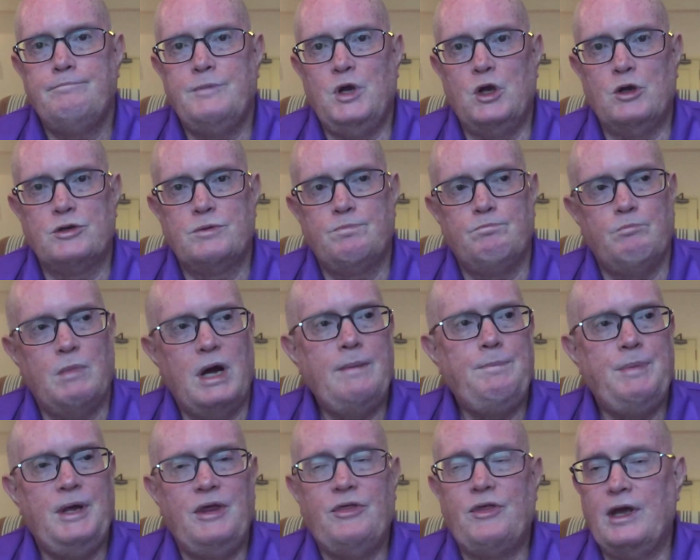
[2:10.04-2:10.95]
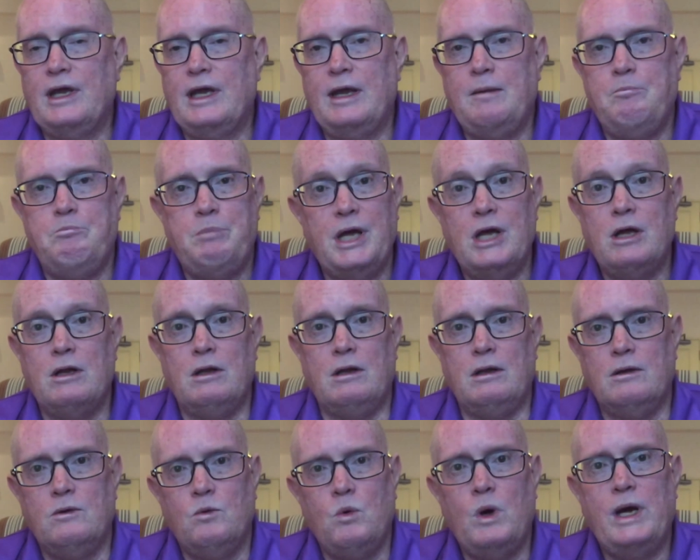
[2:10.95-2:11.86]
You might be thinking,
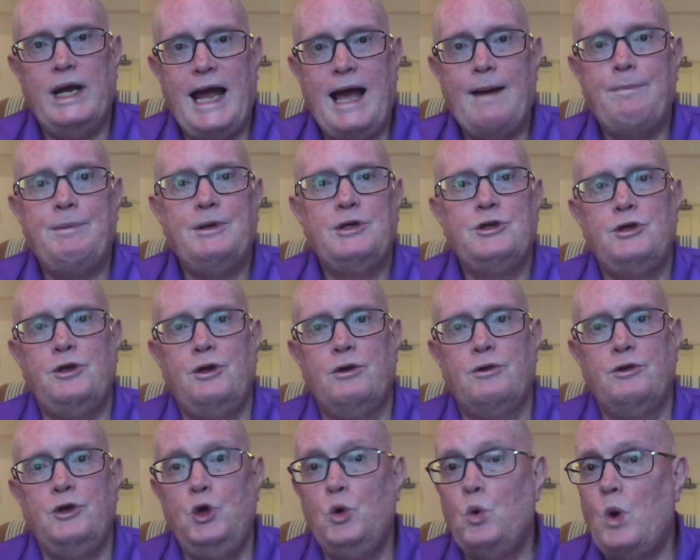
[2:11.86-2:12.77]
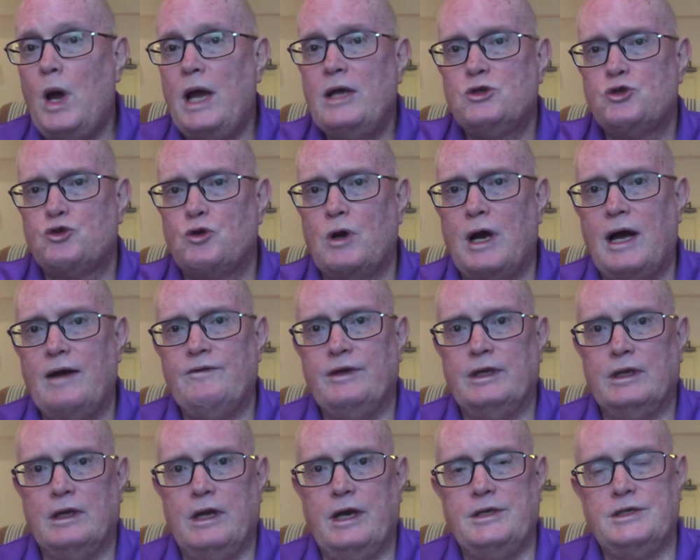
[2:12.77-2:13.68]
Bill, what happened to your U.S.
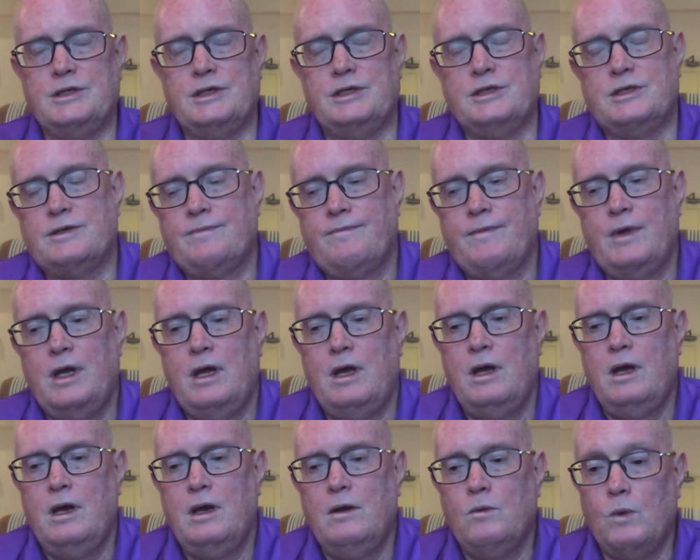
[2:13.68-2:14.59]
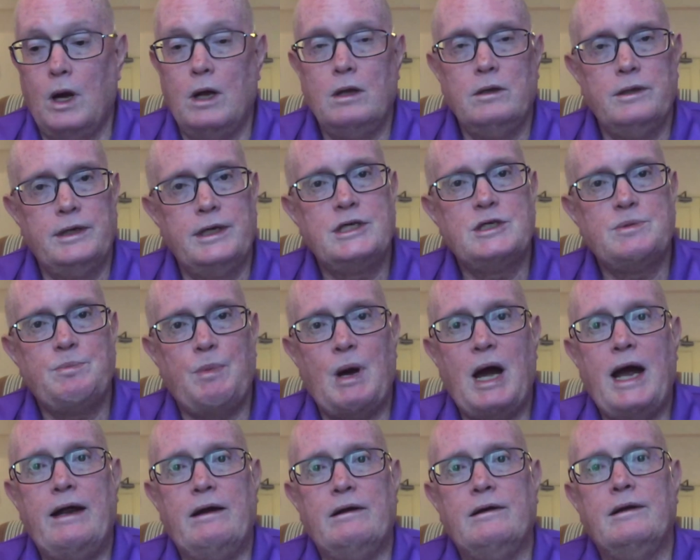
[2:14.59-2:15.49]
driving license? Well, it
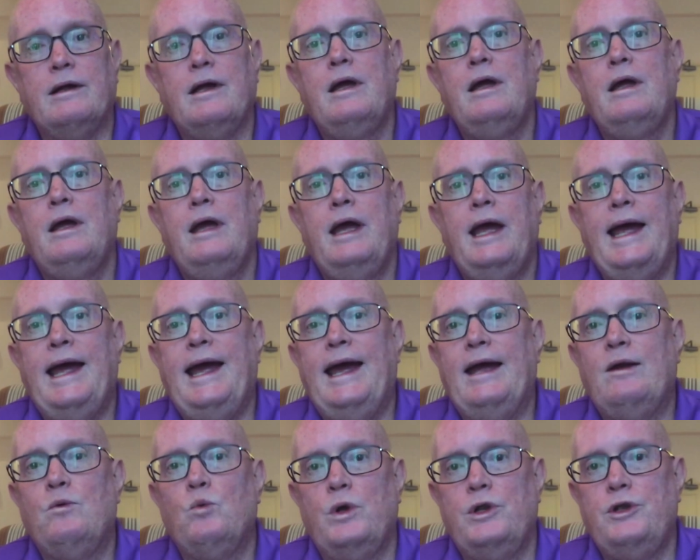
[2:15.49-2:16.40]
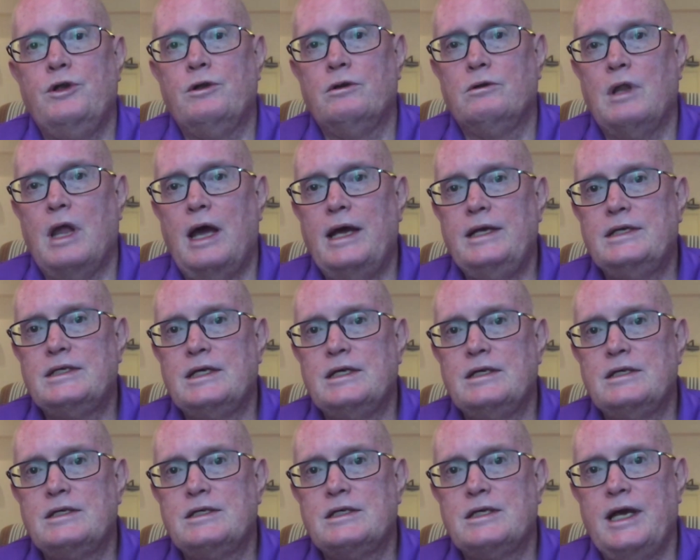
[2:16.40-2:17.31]
expired. And when your
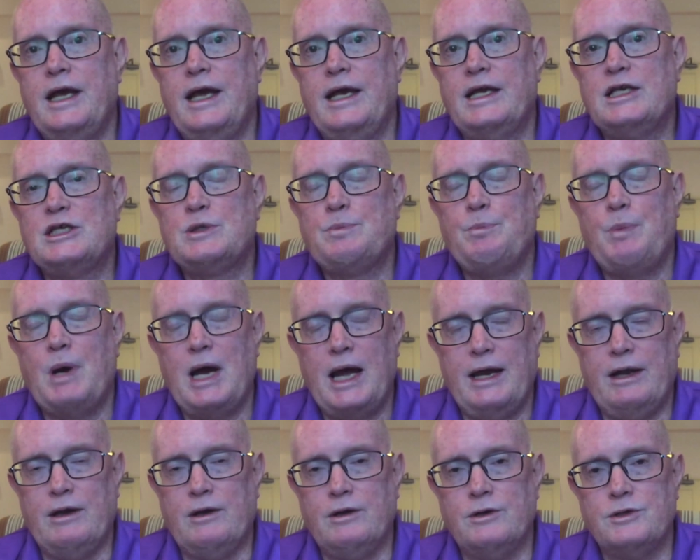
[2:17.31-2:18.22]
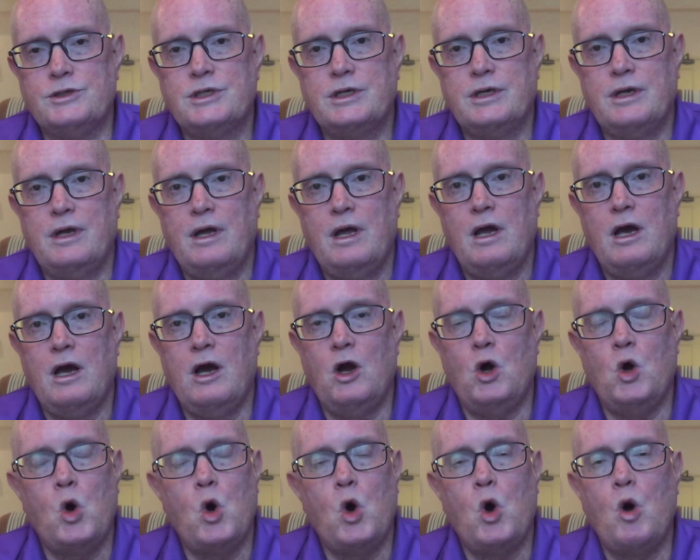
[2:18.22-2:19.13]
license expires,
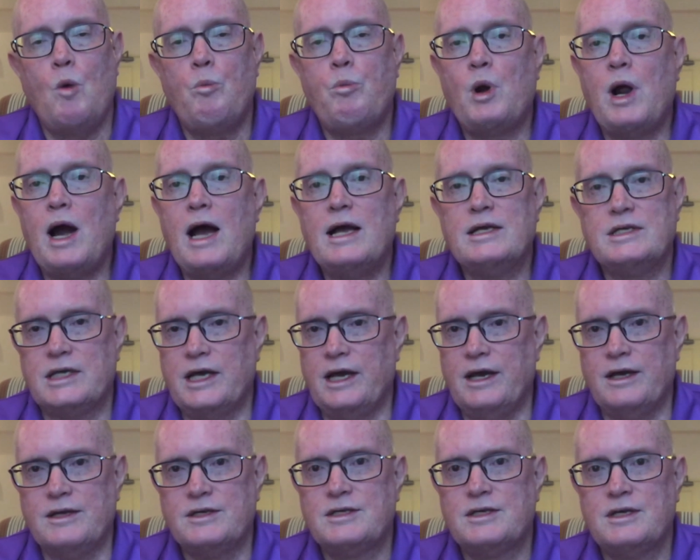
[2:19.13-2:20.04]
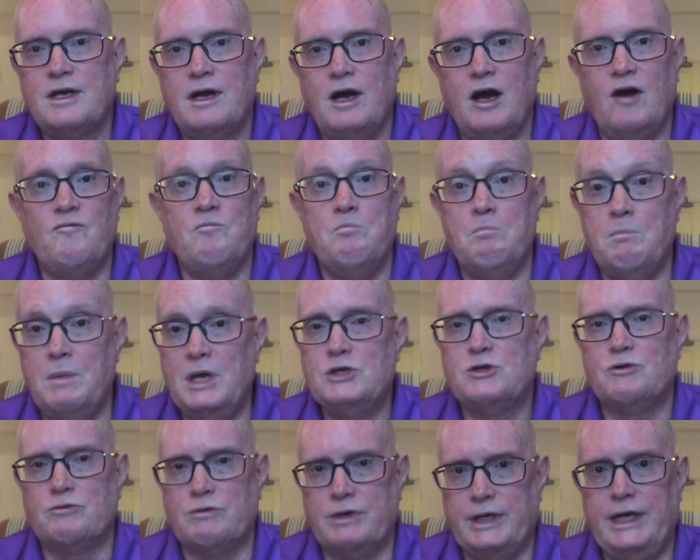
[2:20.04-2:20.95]
a whole process of
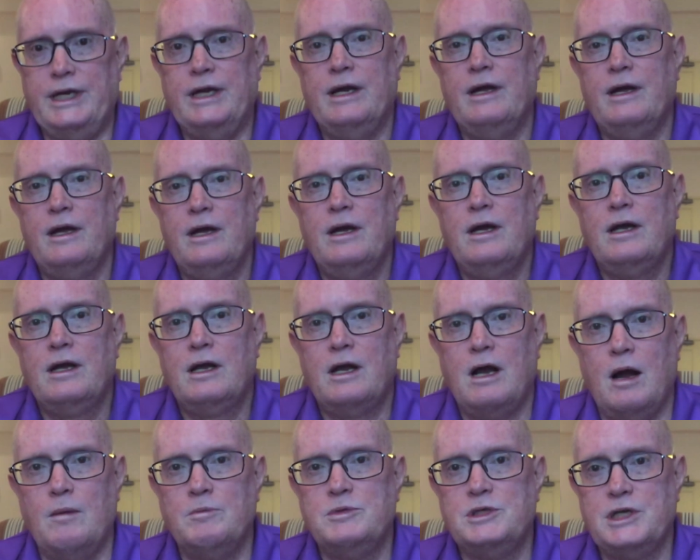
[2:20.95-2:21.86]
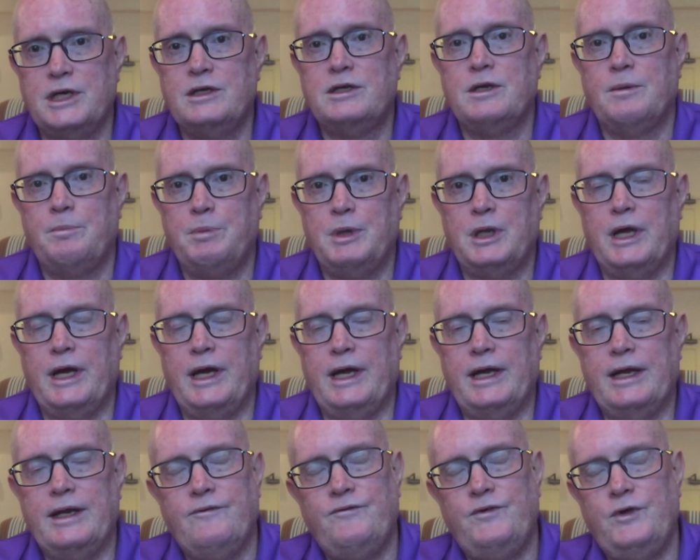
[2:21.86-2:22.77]
misery comes into
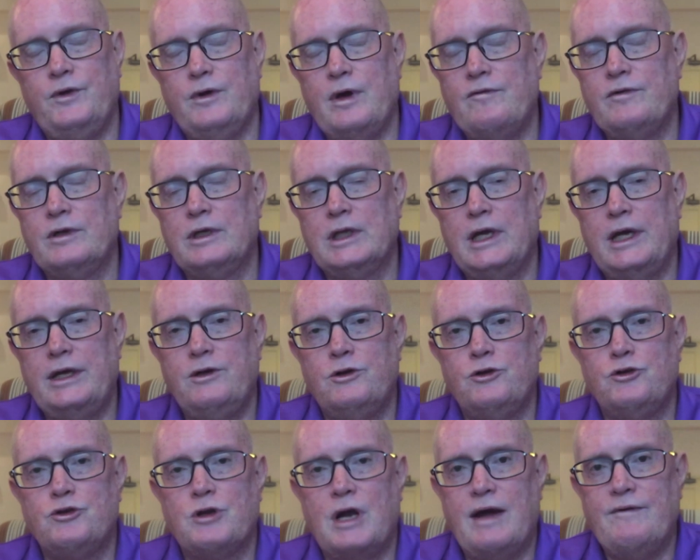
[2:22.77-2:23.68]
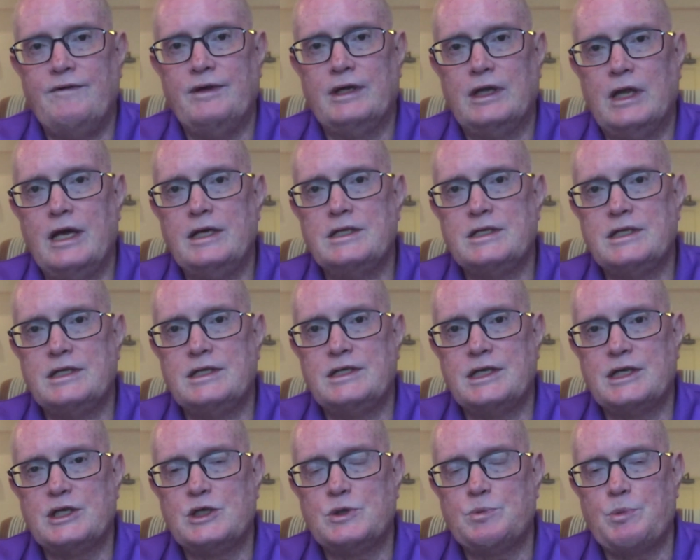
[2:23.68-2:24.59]
play. If you ever let your driving
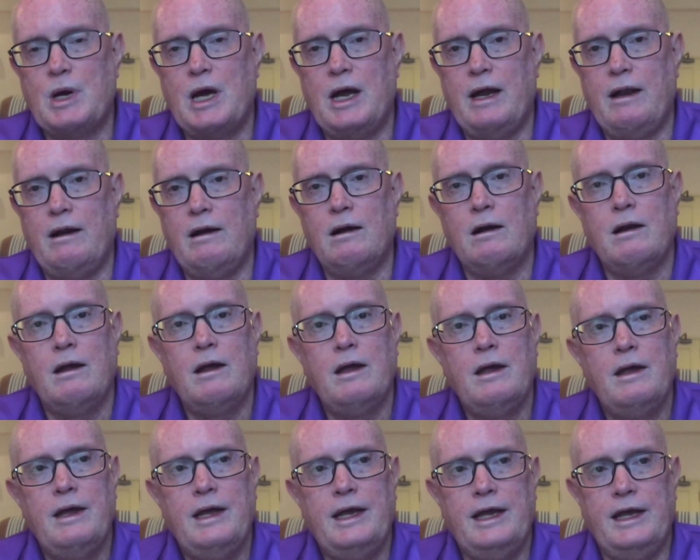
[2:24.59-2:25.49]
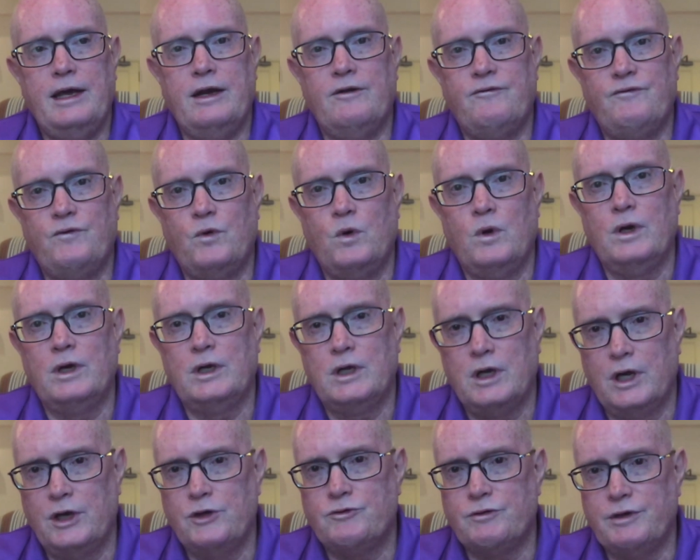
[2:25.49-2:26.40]
license expire in a foreign
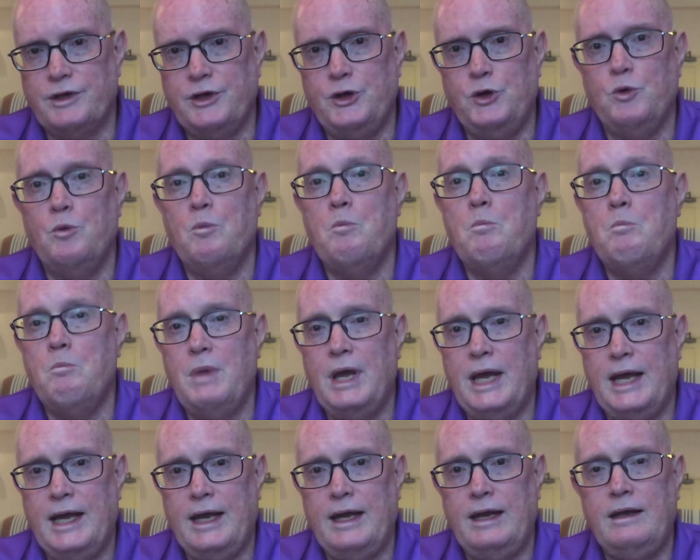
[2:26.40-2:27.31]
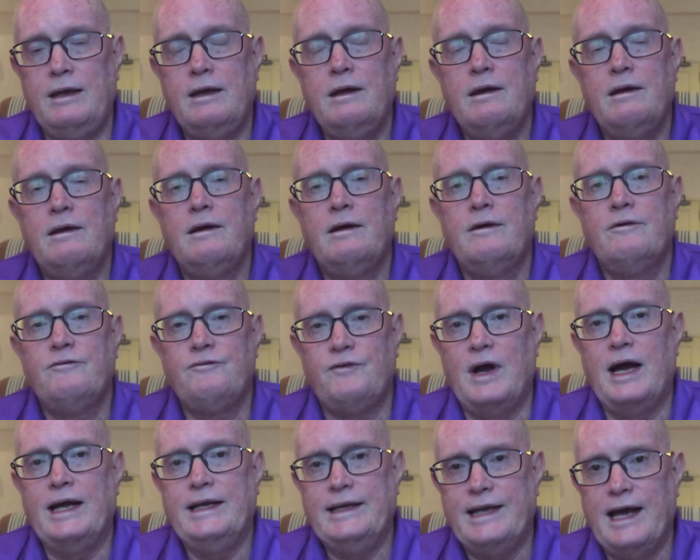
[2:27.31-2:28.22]
country, you may
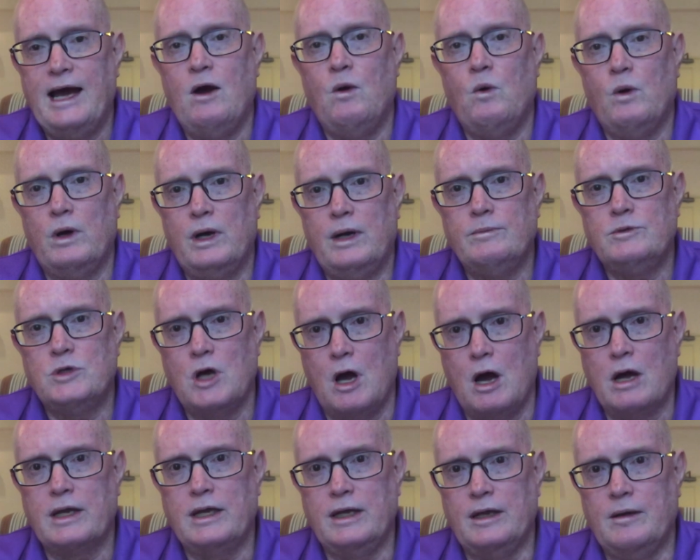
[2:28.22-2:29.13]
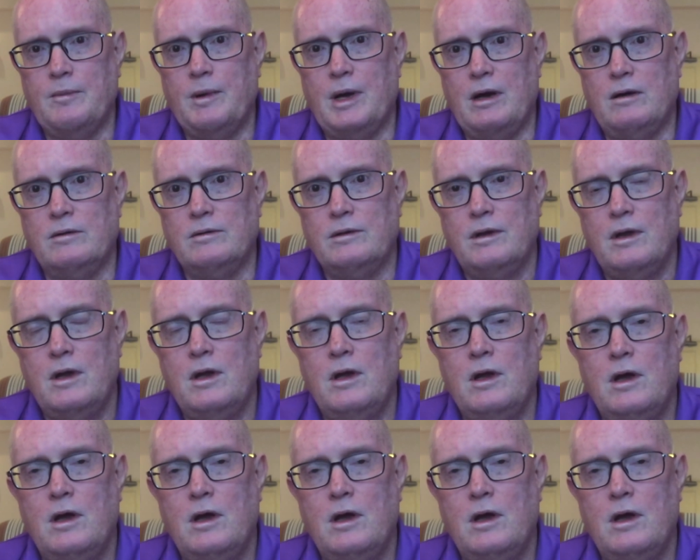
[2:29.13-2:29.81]
find out what I'm talking about.